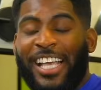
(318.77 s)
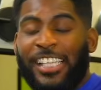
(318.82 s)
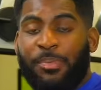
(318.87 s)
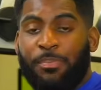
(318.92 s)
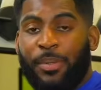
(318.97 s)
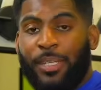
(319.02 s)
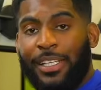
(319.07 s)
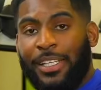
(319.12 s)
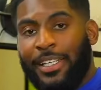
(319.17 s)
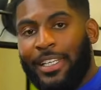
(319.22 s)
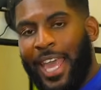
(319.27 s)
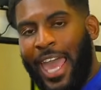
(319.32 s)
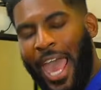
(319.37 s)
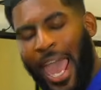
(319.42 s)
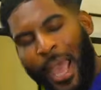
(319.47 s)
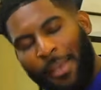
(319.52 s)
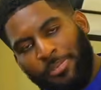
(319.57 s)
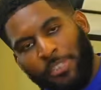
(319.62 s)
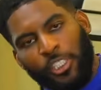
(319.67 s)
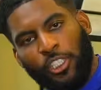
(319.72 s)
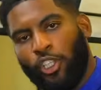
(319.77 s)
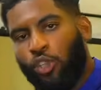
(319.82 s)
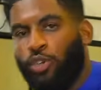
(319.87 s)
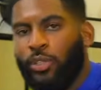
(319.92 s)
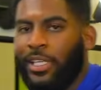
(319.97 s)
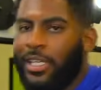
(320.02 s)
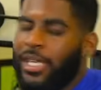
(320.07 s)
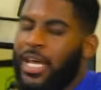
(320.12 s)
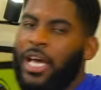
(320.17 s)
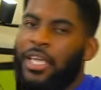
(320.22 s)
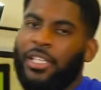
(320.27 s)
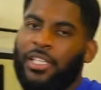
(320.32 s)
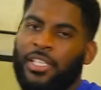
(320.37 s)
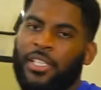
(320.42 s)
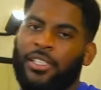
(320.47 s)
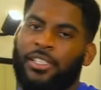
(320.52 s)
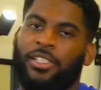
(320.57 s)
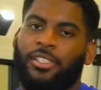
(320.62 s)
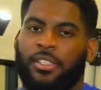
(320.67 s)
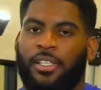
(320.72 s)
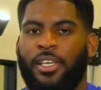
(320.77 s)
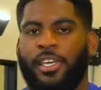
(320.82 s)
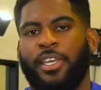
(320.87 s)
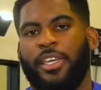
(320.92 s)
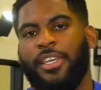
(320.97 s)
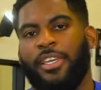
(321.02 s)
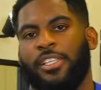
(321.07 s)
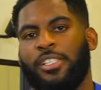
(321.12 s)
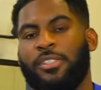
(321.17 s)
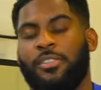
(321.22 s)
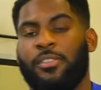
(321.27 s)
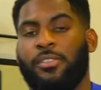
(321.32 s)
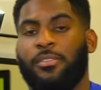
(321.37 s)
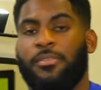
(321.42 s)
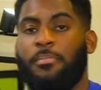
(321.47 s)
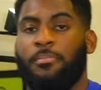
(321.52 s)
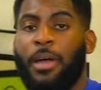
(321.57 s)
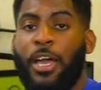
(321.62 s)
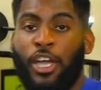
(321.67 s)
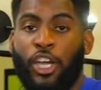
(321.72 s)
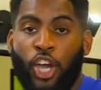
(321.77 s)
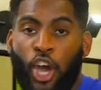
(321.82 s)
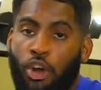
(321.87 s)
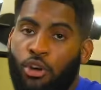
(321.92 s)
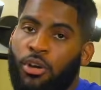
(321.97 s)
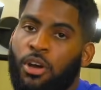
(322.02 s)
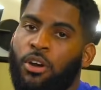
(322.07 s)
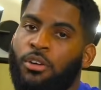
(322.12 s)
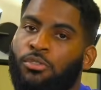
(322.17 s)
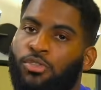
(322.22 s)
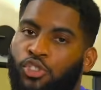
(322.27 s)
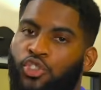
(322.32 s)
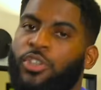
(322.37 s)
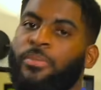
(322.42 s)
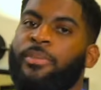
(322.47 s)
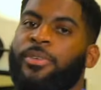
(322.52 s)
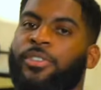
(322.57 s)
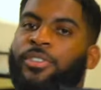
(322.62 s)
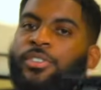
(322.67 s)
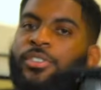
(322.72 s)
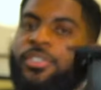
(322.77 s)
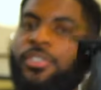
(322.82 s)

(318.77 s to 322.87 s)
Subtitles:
but absolutely not least is my Coco Trimmers.